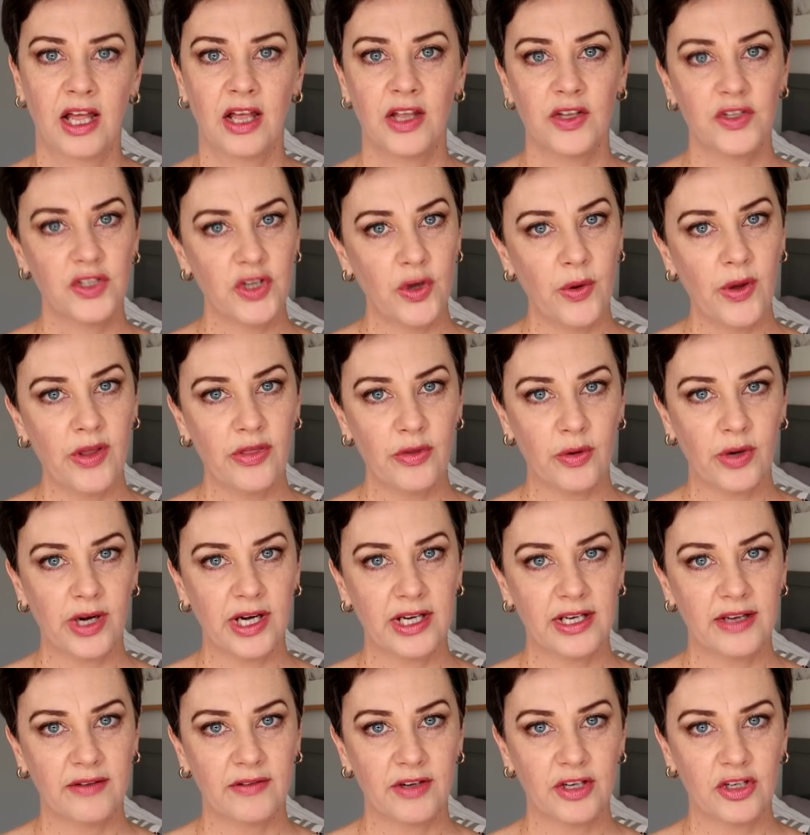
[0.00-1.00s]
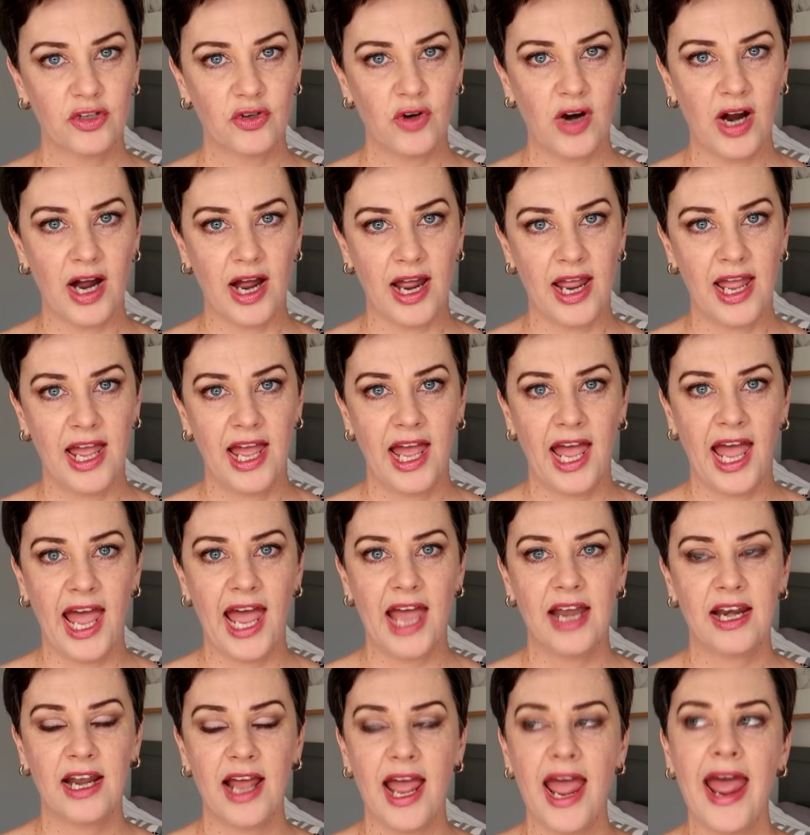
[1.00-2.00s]
So I thought I'd give it a try.
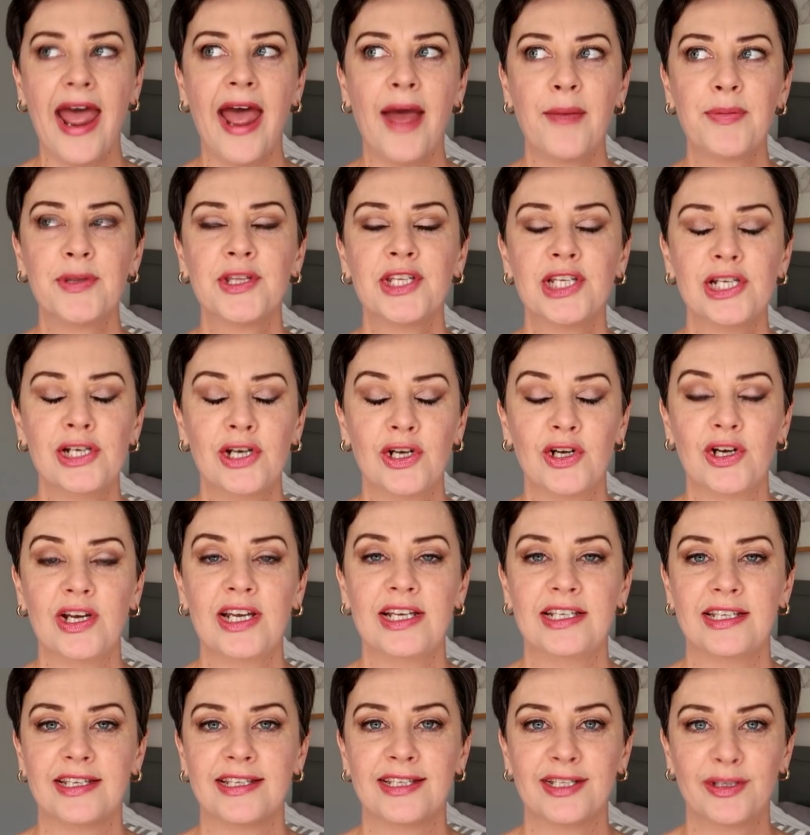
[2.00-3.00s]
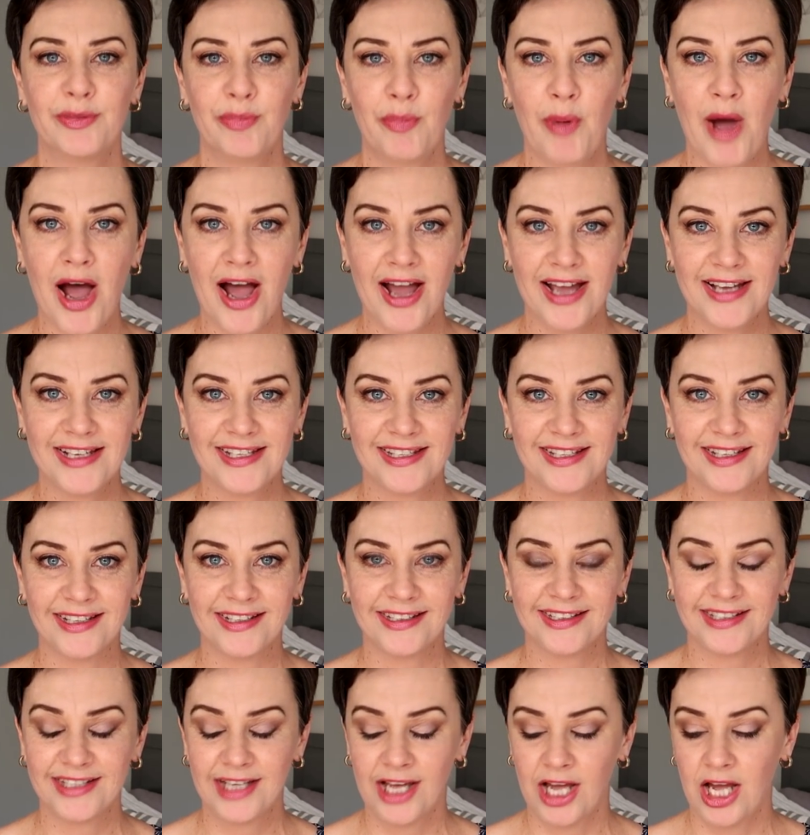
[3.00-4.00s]
And I absolutely despise
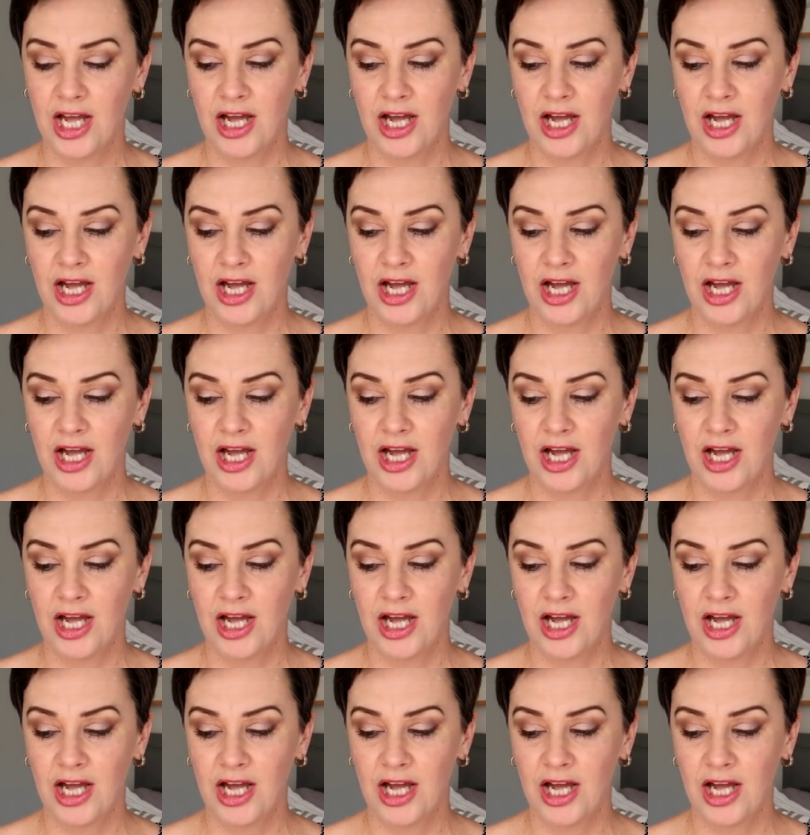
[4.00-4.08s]
it.